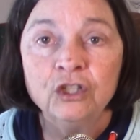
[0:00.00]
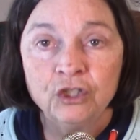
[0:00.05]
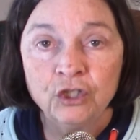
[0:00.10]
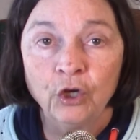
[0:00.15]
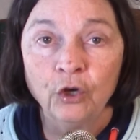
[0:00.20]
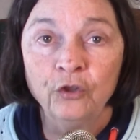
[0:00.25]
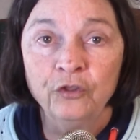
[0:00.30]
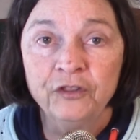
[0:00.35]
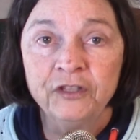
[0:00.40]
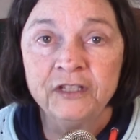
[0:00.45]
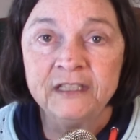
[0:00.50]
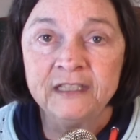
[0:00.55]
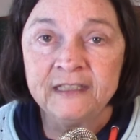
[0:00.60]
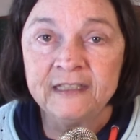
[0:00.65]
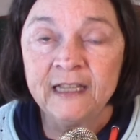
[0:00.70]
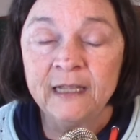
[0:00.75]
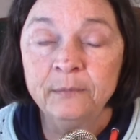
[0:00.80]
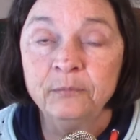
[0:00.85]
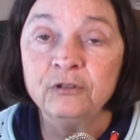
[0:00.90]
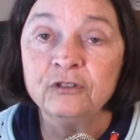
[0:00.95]
told the
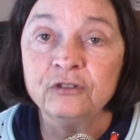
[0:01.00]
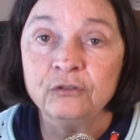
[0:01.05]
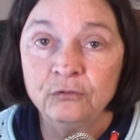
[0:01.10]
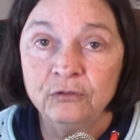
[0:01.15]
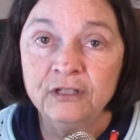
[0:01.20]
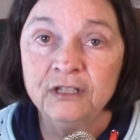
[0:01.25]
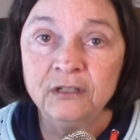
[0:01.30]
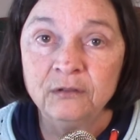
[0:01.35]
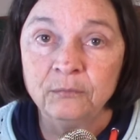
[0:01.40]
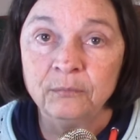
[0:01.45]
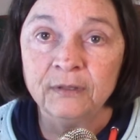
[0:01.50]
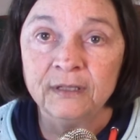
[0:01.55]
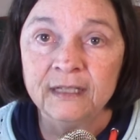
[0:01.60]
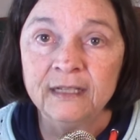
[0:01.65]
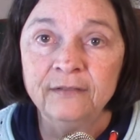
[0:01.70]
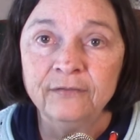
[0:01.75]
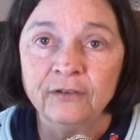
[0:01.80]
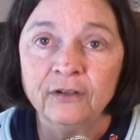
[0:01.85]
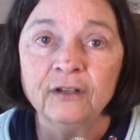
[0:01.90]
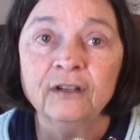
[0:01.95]
disciples who didn't
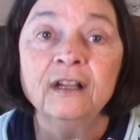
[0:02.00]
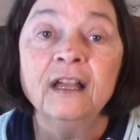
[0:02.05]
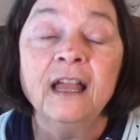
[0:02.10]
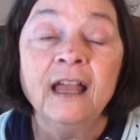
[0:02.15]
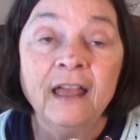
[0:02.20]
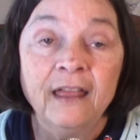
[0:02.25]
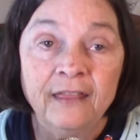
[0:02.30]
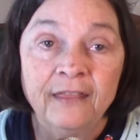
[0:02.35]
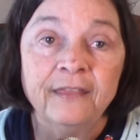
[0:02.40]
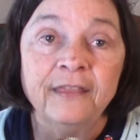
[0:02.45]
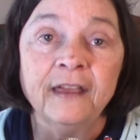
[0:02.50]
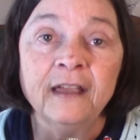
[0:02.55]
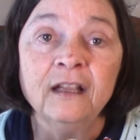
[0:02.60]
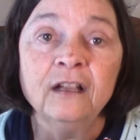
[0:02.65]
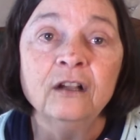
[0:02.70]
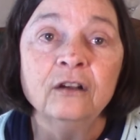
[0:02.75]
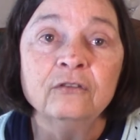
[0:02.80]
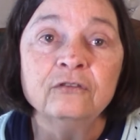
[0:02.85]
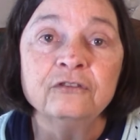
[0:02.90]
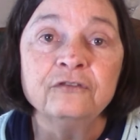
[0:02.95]
believe her, then
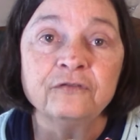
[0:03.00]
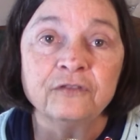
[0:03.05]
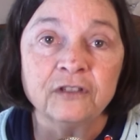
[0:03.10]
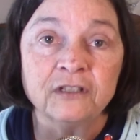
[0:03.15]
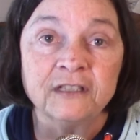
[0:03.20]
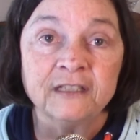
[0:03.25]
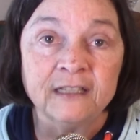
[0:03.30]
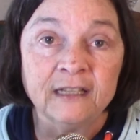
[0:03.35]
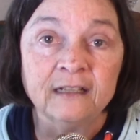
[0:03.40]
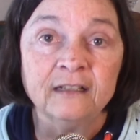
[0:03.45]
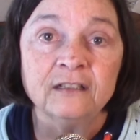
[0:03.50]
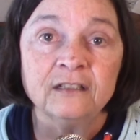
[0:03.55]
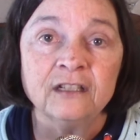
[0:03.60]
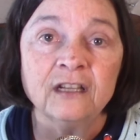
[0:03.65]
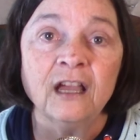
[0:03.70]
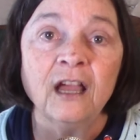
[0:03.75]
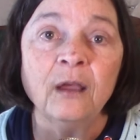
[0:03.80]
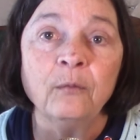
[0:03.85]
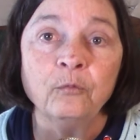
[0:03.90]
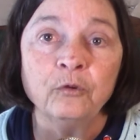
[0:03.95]
goes for a second
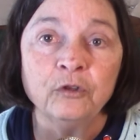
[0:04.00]
time